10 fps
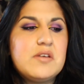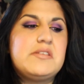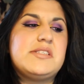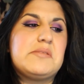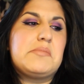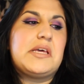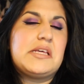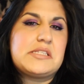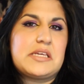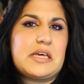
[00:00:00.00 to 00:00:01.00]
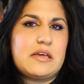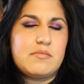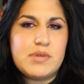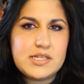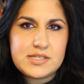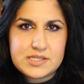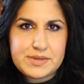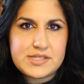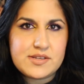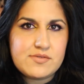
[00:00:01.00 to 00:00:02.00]
which is amazing, but it's
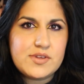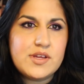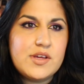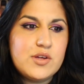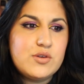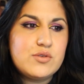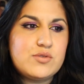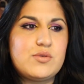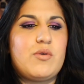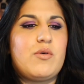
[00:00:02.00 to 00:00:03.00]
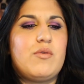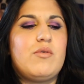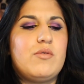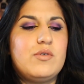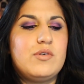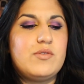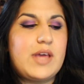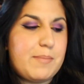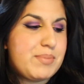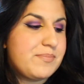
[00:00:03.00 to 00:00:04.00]
expensive. So,
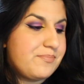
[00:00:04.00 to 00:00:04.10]
yep.